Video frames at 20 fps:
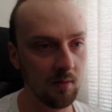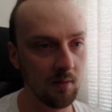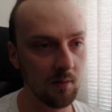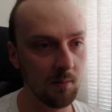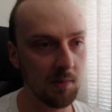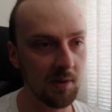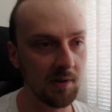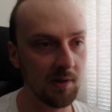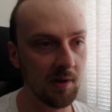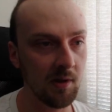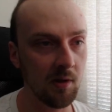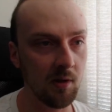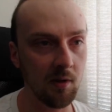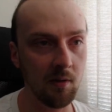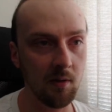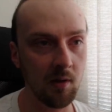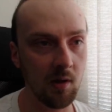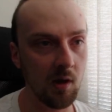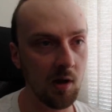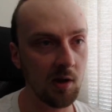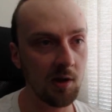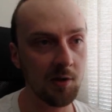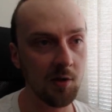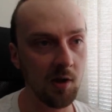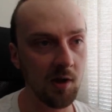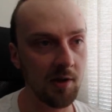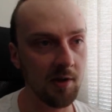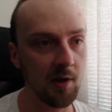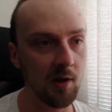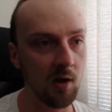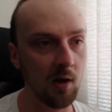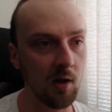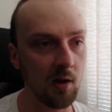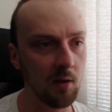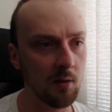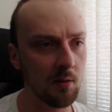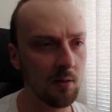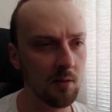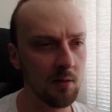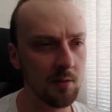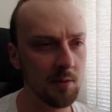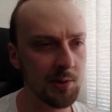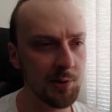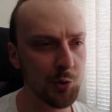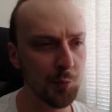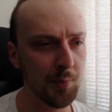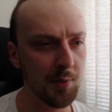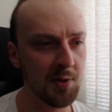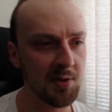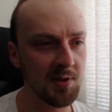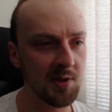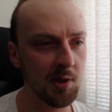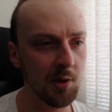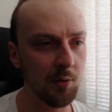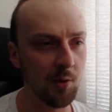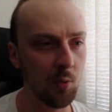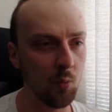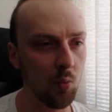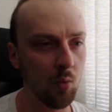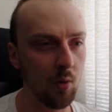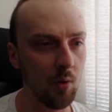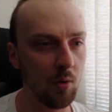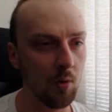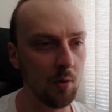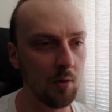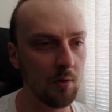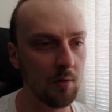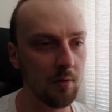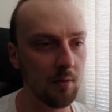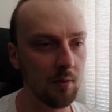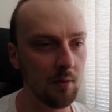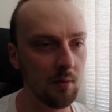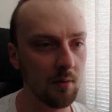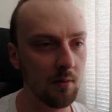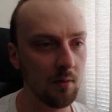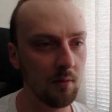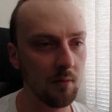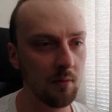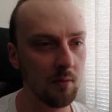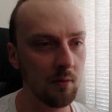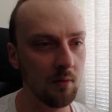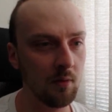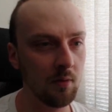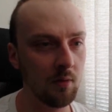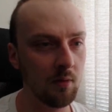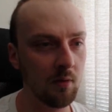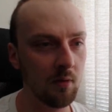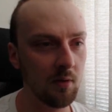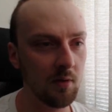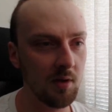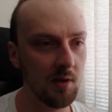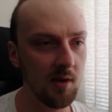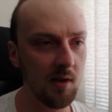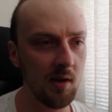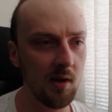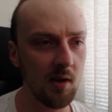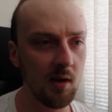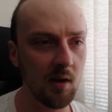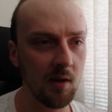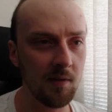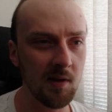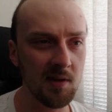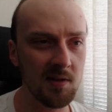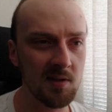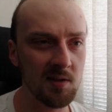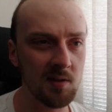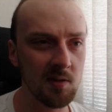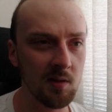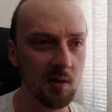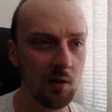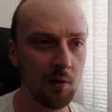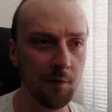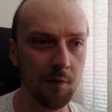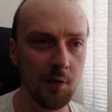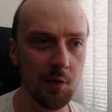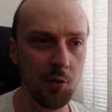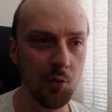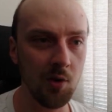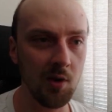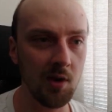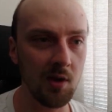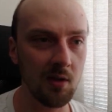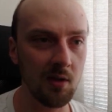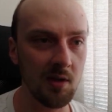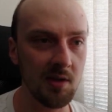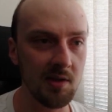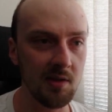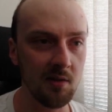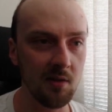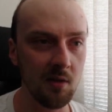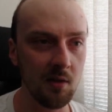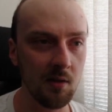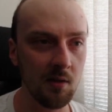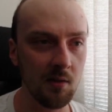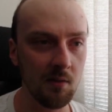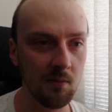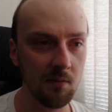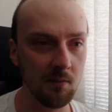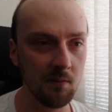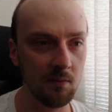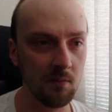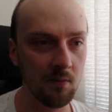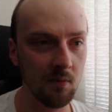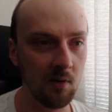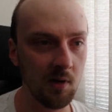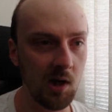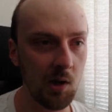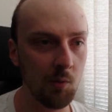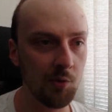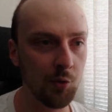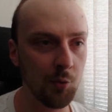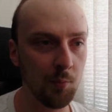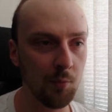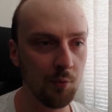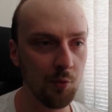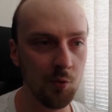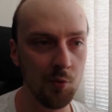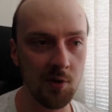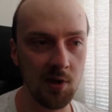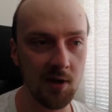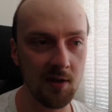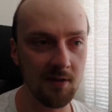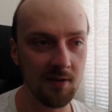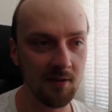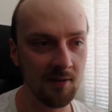But then I got the idea like Super Sauna World. Yeah, that's kind of unique, isn't it? I want to do that.